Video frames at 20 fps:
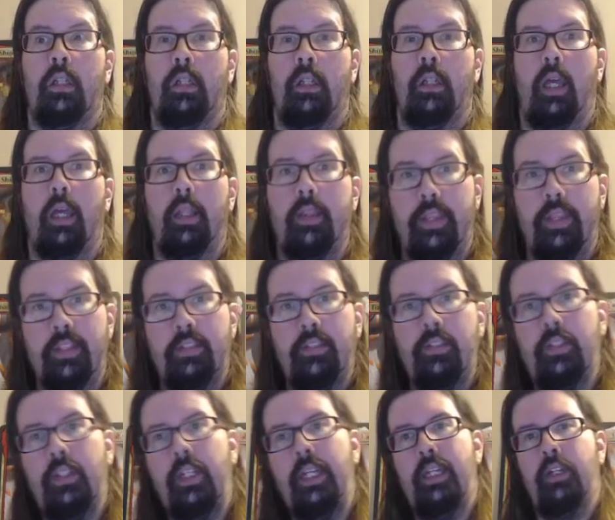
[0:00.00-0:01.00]
This
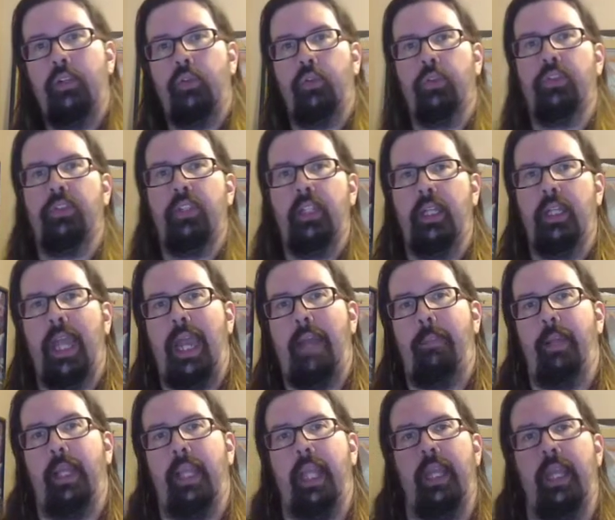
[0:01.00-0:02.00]
is an interesting
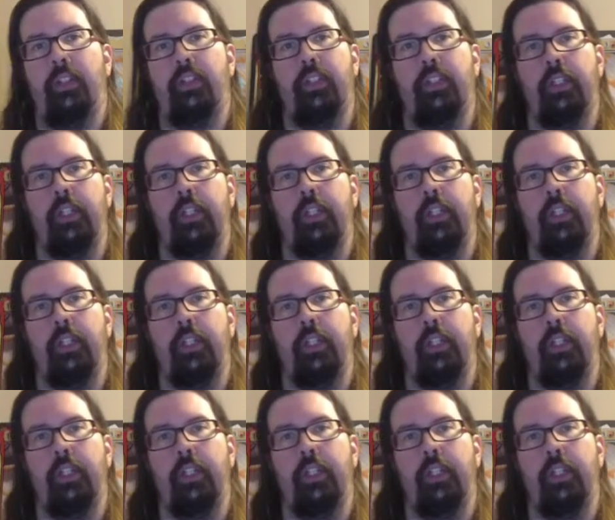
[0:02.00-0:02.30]
application